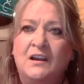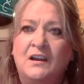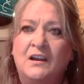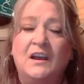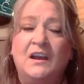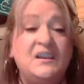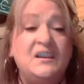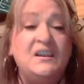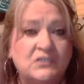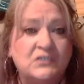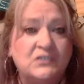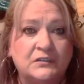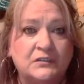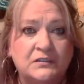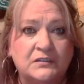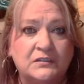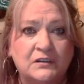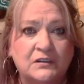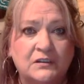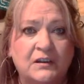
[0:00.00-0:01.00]

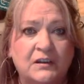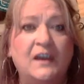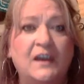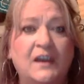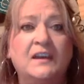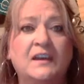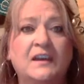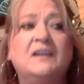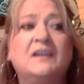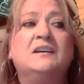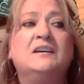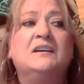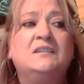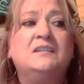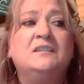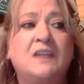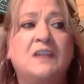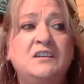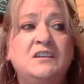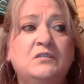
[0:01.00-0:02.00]
Angels, okay,
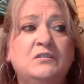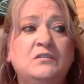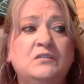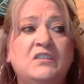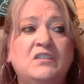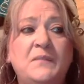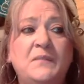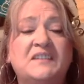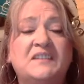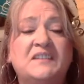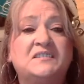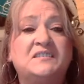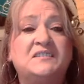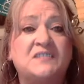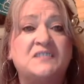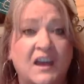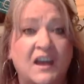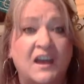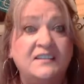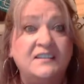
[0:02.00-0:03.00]
can you give me a
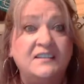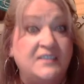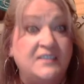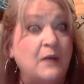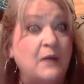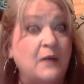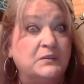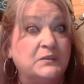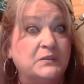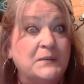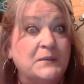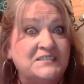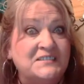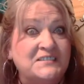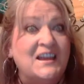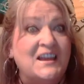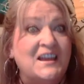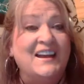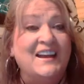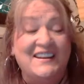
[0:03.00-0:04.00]
sign that that was my
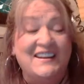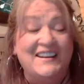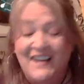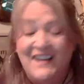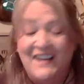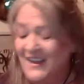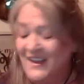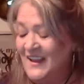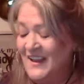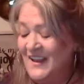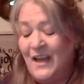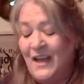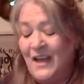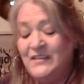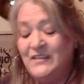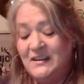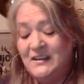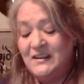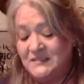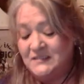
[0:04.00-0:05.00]
sign? I
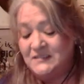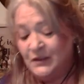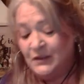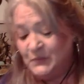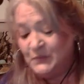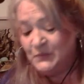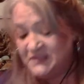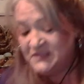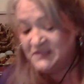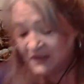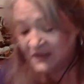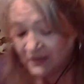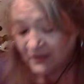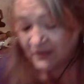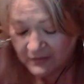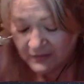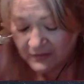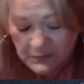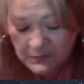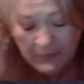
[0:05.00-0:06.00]
mean, it sounds
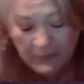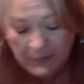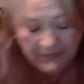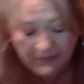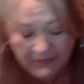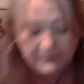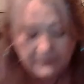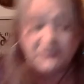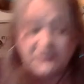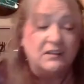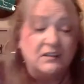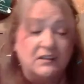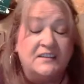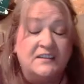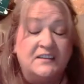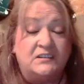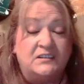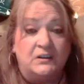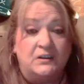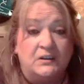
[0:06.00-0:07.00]
ridiculous, but until I
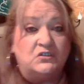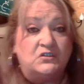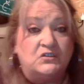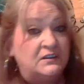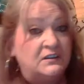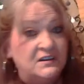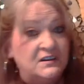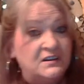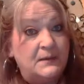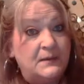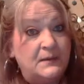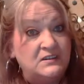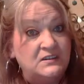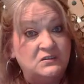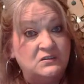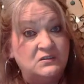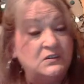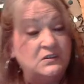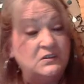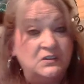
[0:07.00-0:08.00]
started trusting my
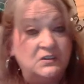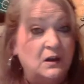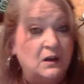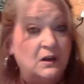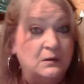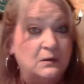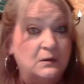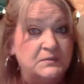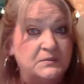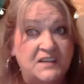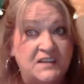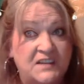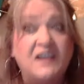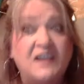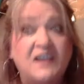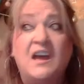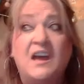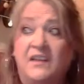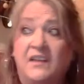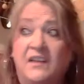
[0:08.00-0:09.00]
intuition
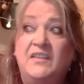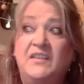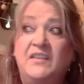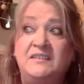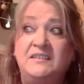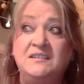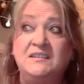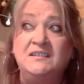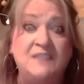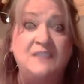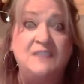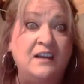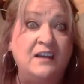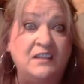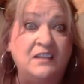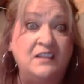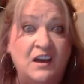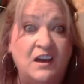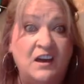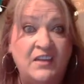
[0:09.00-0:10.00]
100%, that's
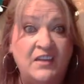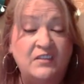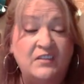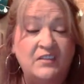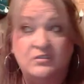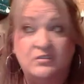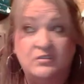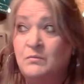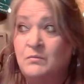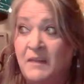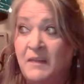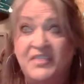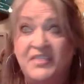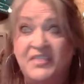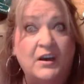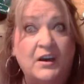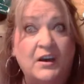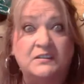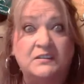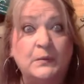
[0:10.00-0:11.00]
exactly how that my
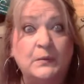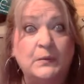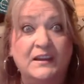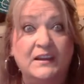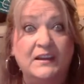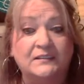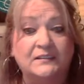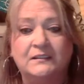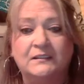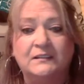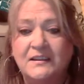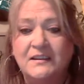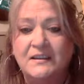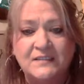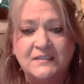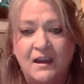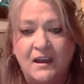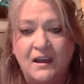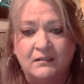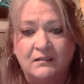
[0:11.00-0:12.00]
thoughts went.
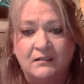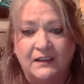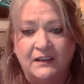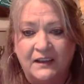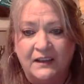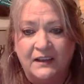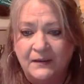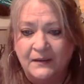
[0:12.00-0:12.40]
Exactly.